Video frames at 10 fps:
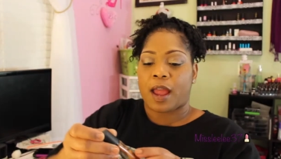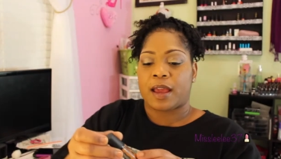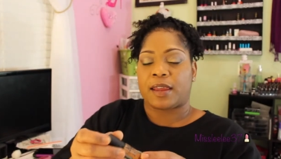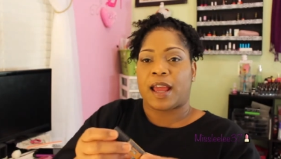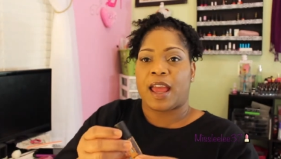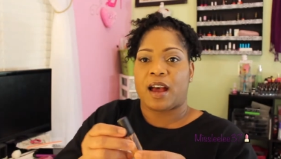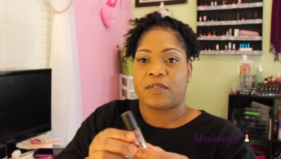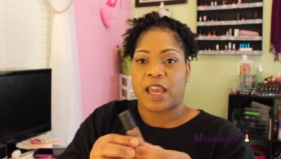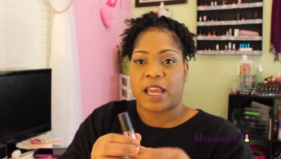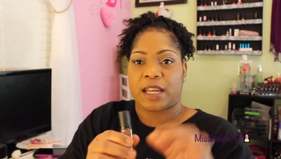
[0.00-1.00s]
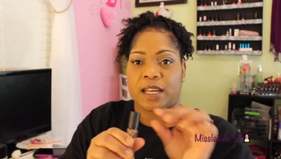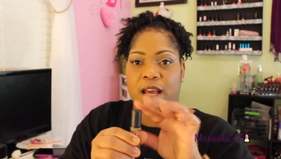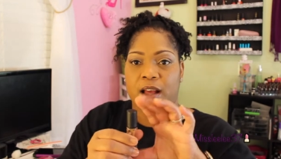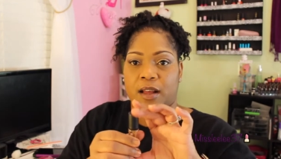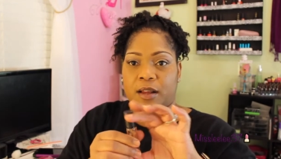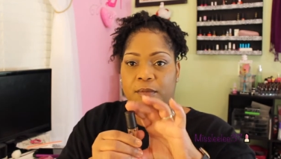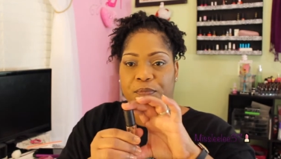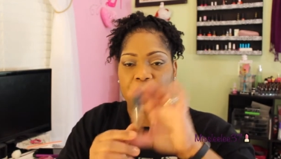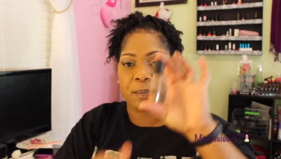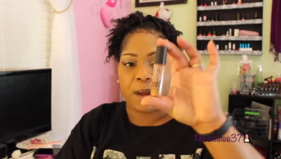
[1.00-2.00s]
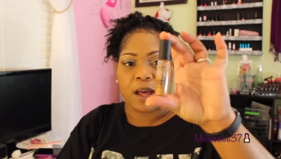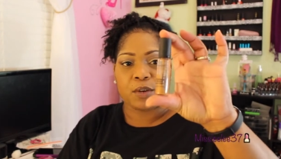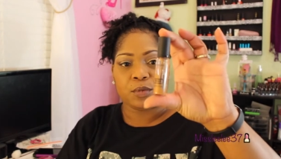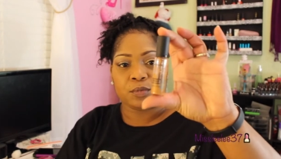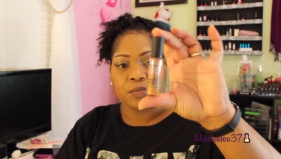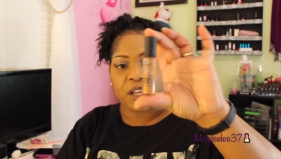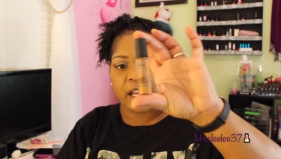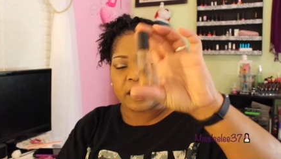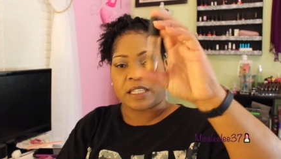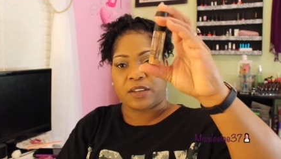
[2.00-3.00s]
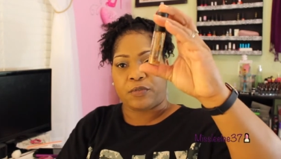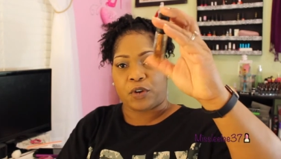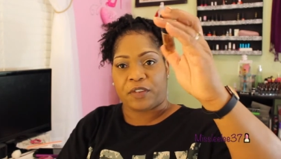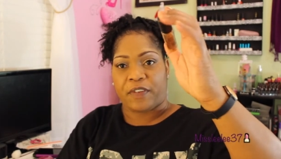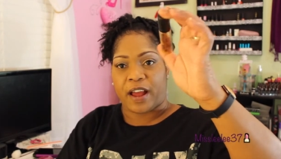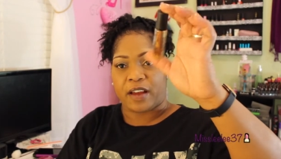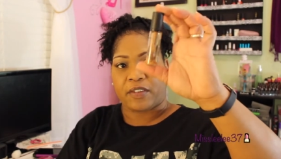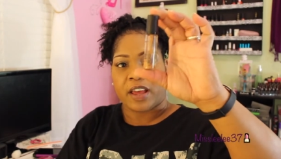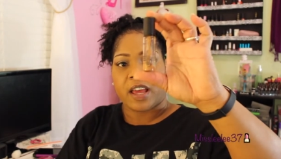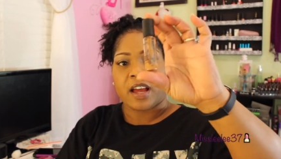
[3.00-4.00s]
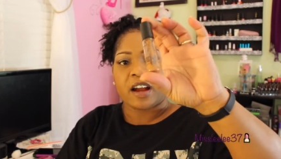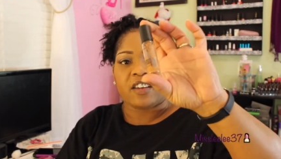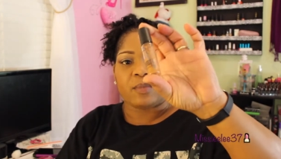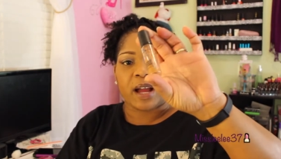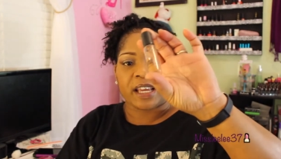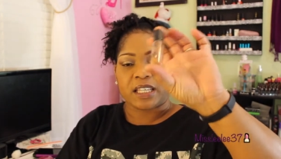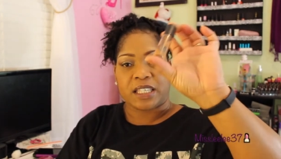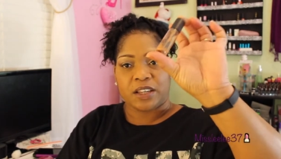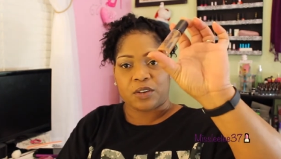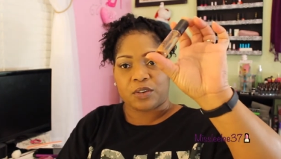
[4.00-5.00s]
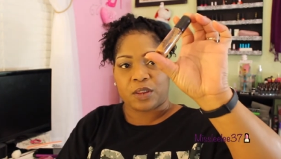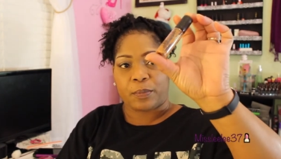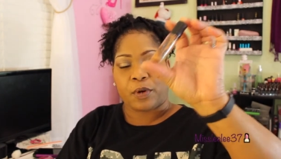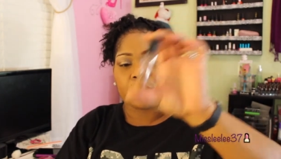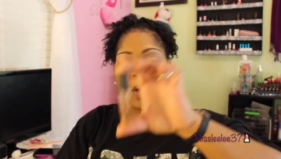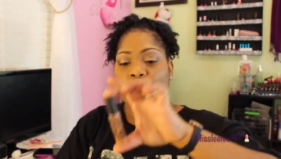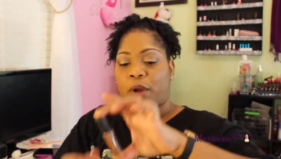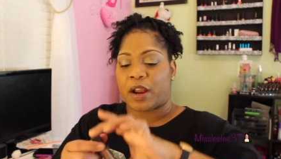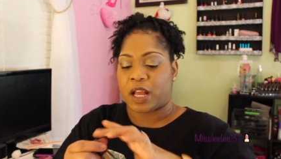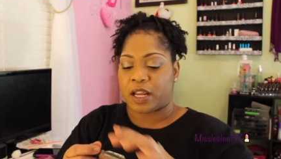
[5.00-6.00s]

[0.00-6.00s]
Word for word: And I have a bottle, an NC45, of my concealer, the Pro Longwear.